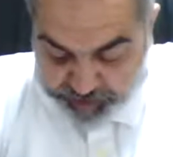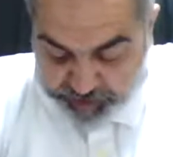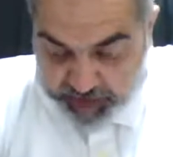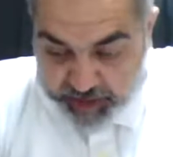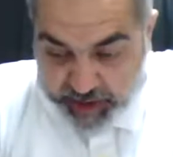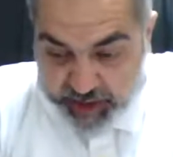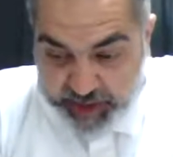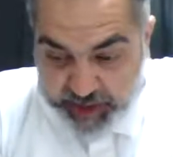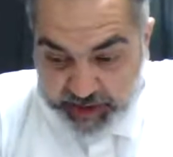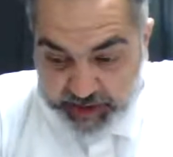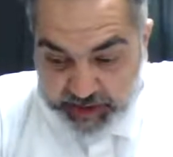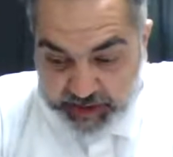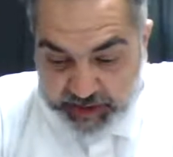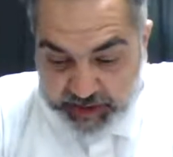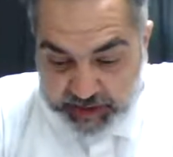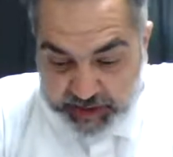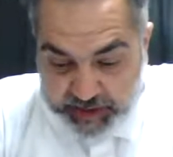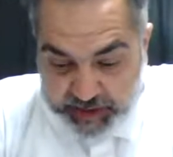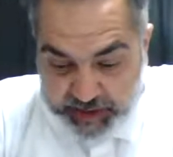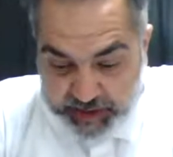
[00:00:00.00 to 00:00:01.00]

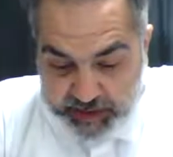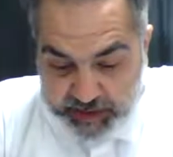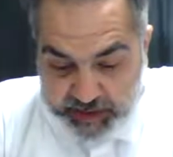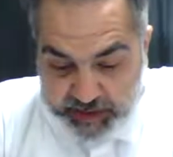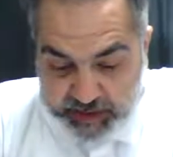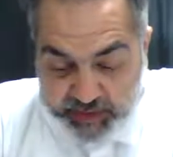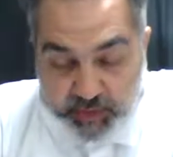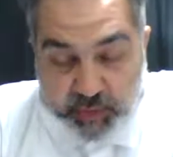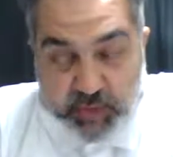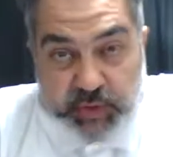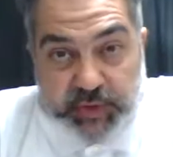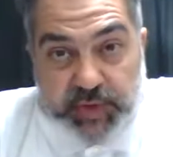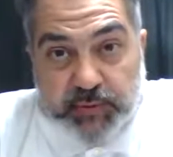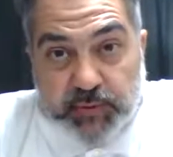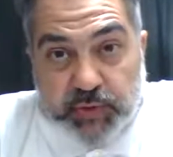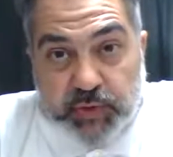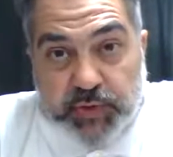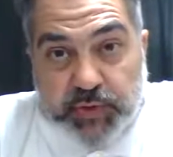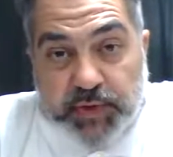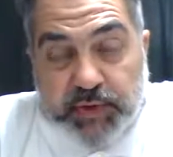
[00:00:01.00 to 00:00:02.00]
And the most
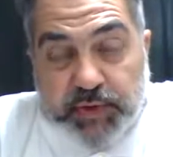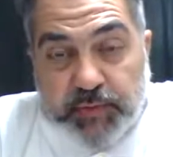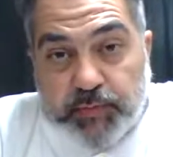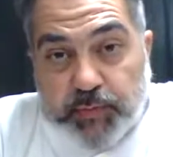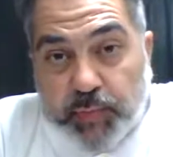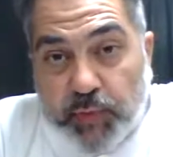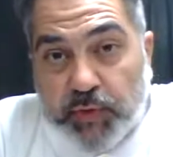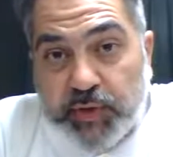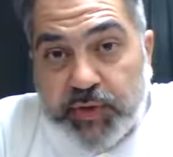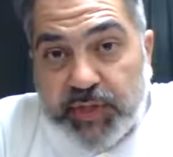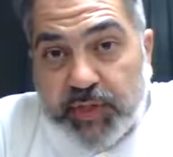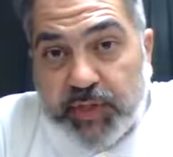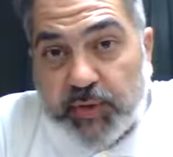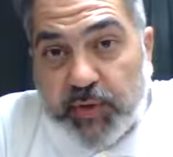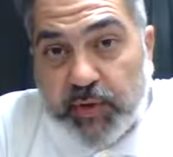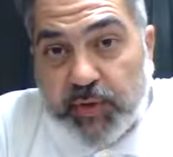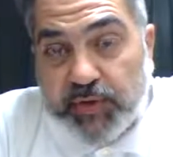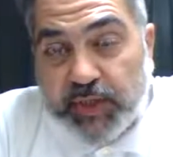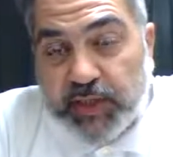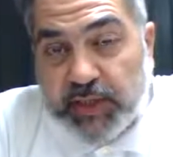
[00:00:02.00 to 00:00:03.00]
important point
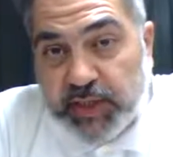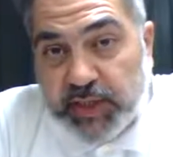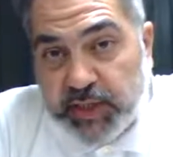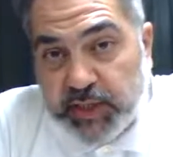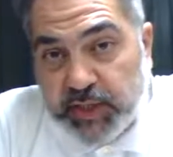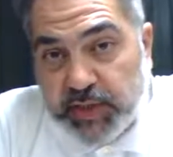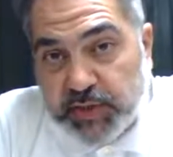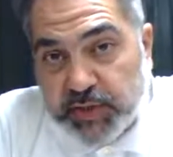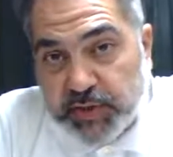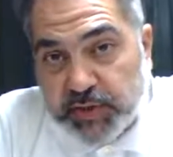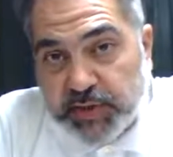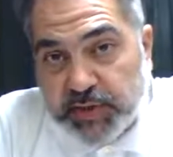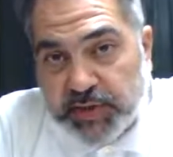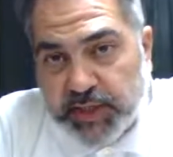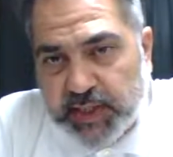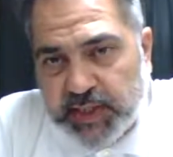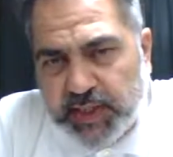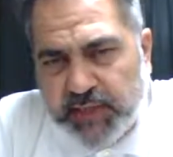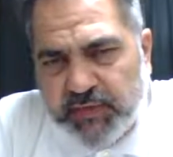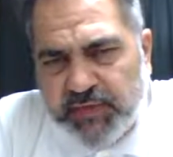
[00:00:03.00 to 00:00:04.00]
about the teachers
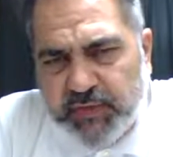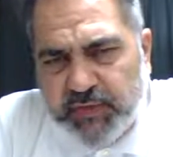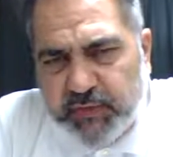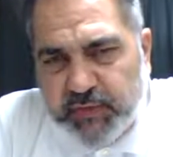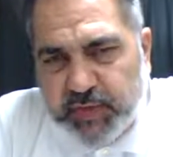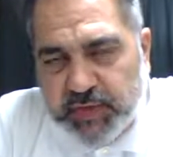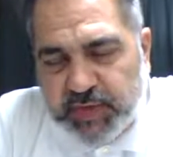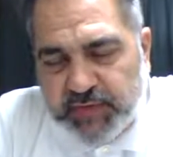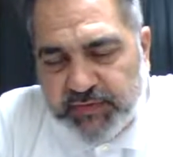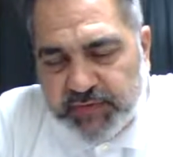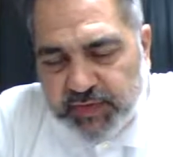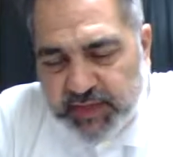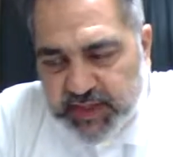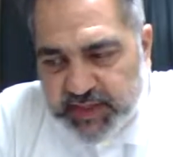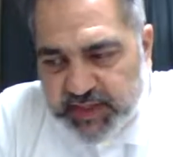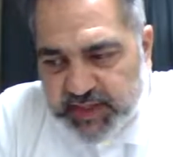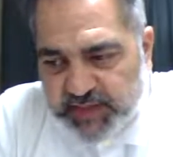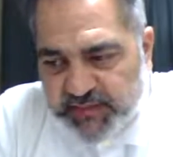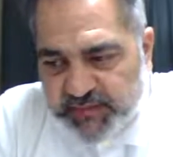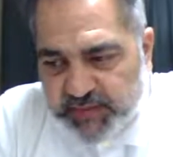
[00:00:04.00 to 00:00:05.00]
and everyone, even the
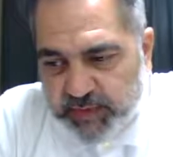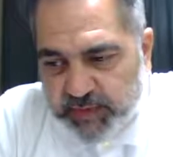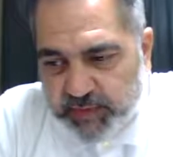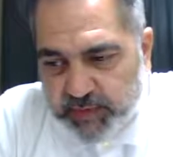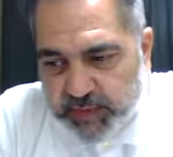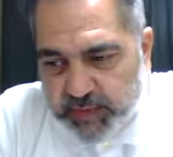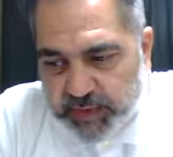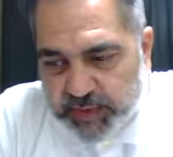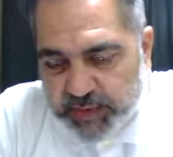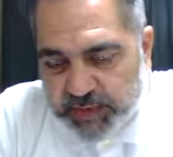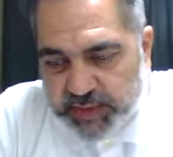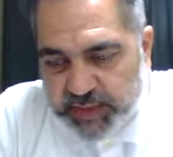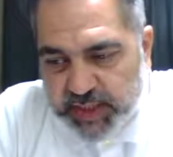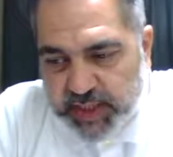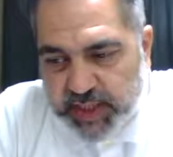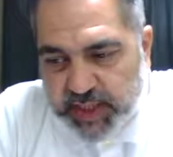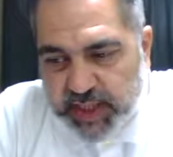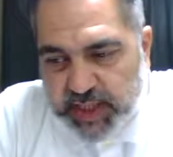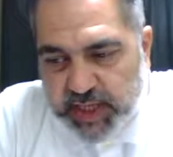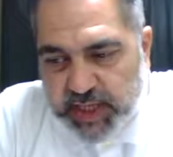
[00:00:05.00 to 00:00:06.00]
staff members,
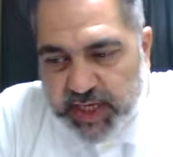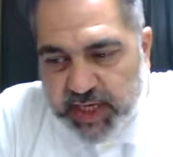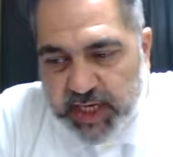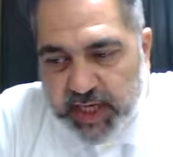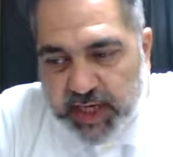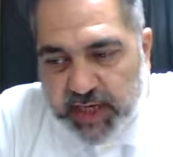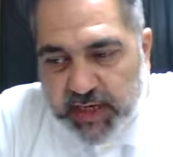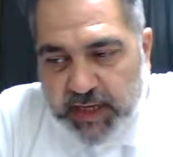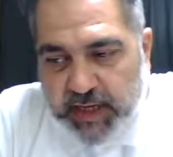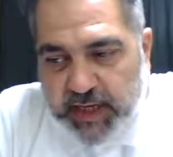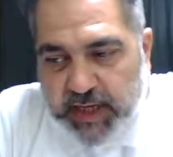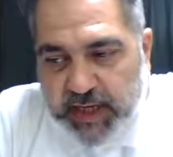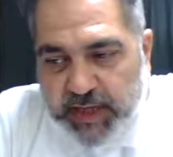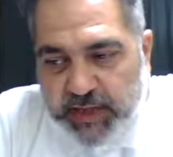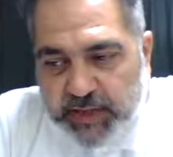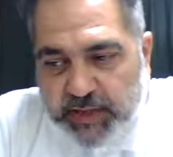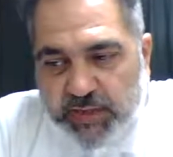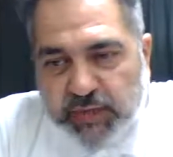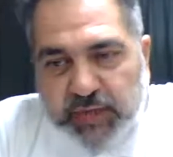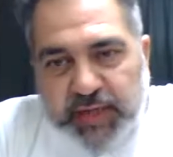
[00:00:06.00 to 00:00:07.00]

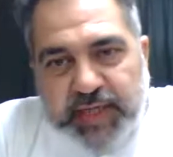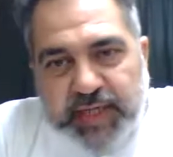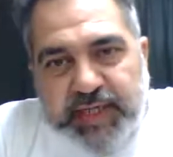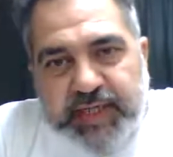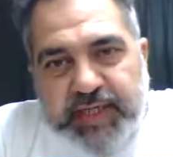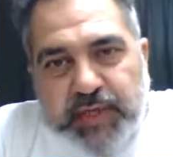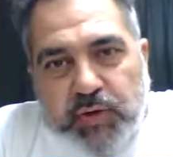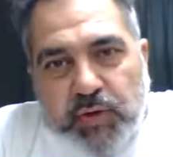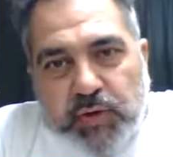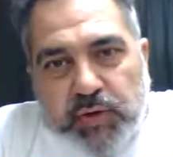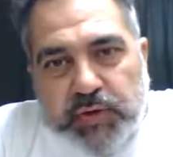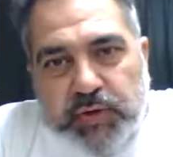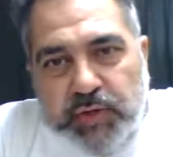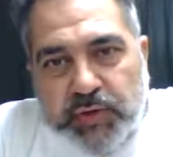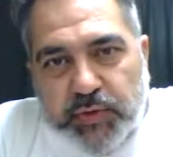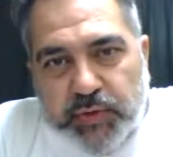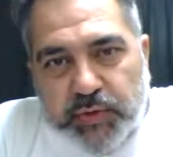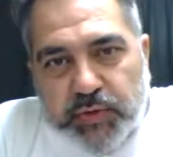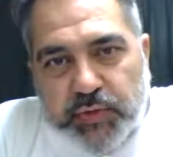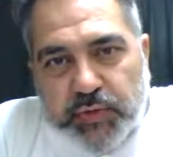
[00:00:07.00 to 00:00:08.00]
there is a golden
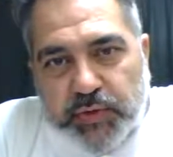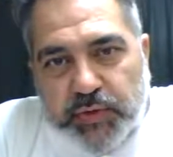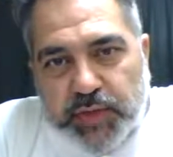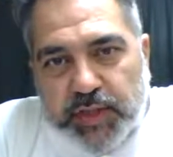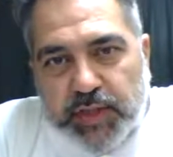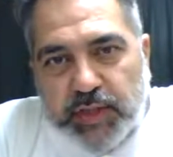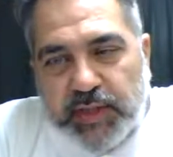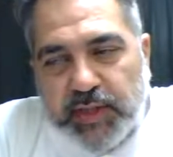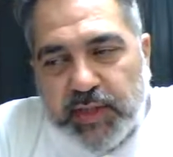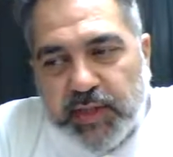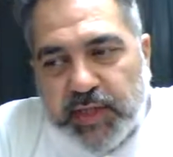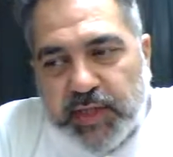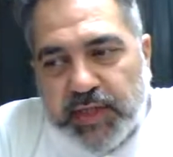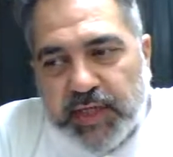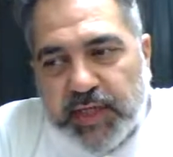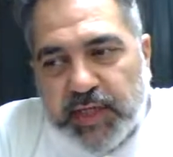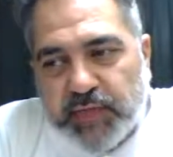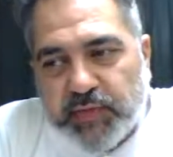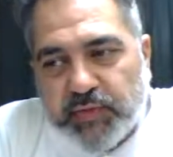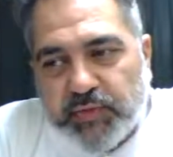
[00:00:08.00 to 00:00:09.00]
rule
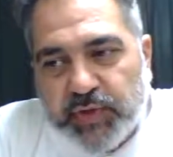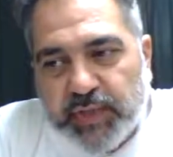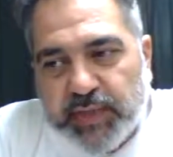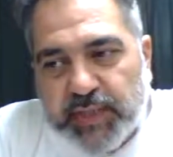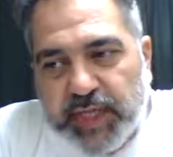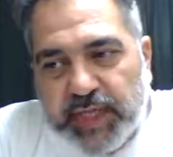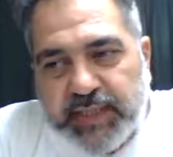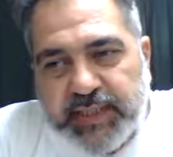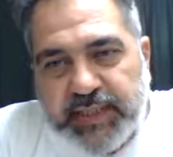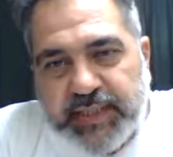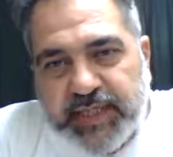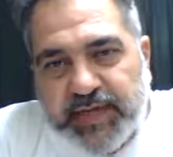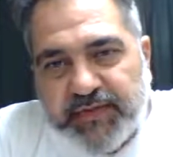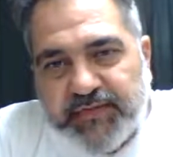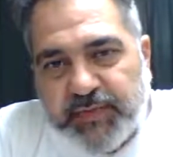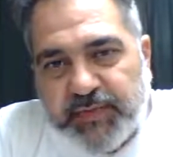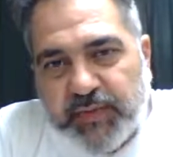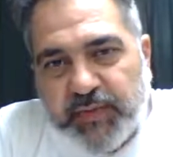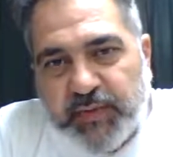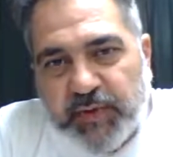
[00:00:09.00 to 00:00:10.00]
that when any
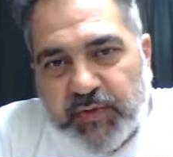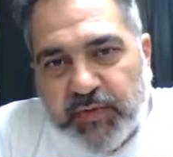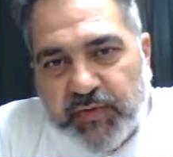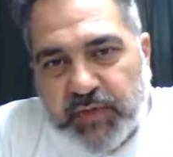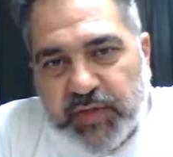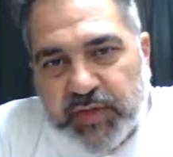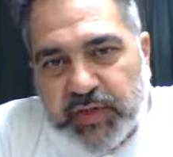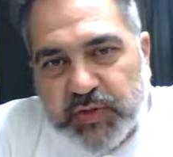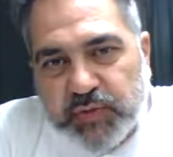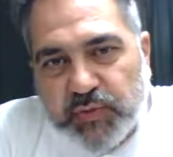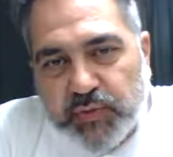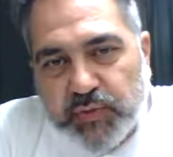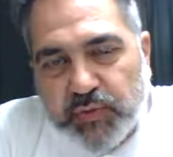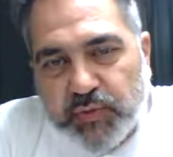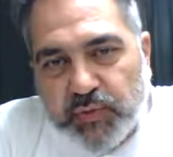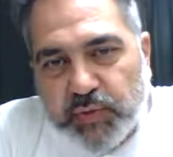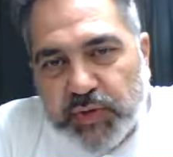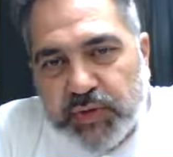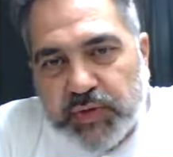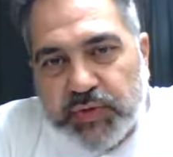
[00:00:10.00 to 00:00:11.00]
staff member of the school
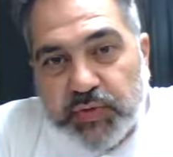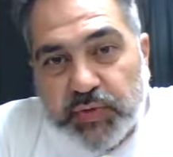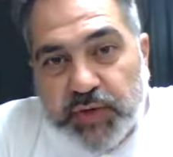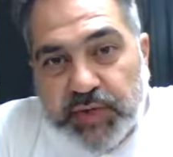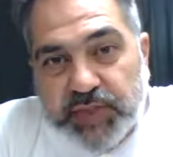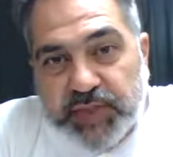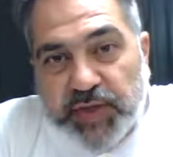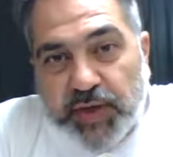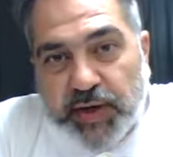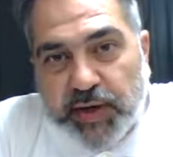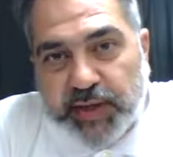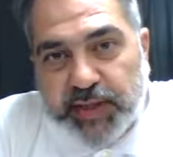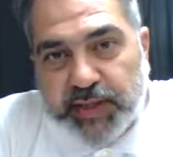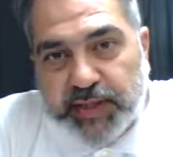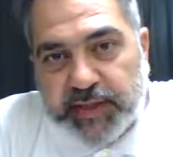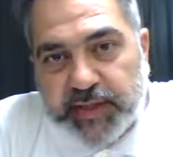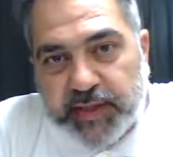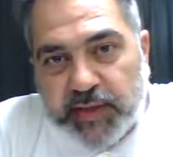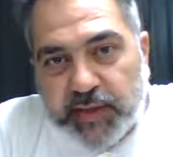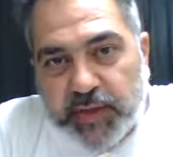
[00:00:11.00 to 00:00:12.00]
want to
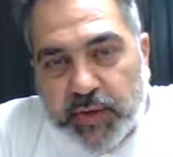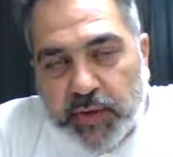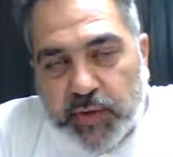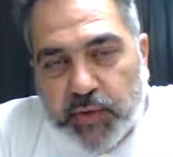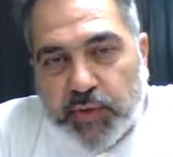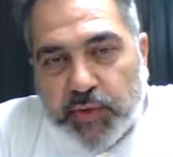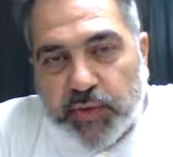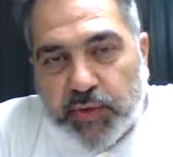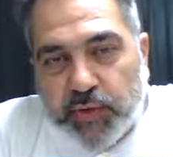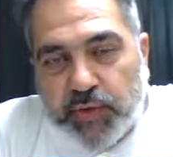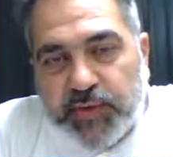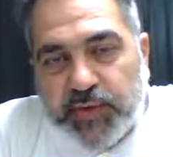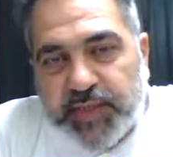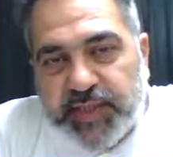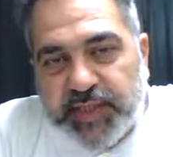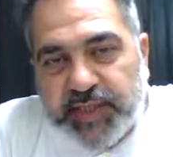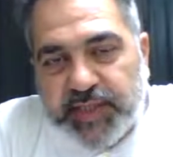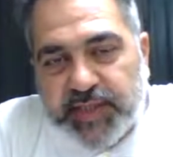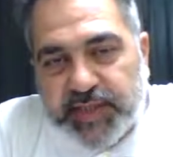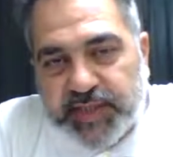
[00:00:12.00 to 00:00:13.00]
resign or
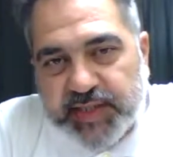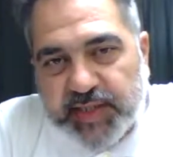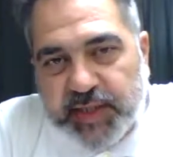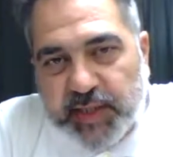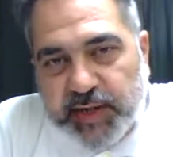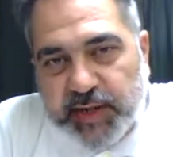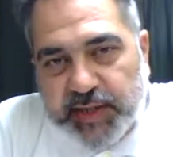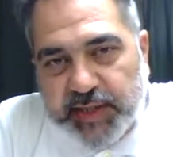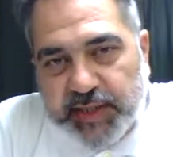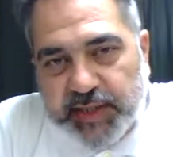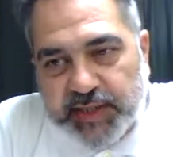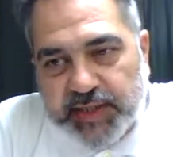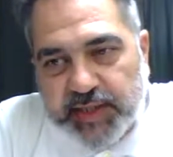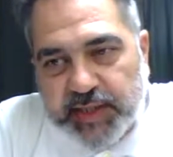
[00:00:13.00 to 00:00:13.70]
already resigned,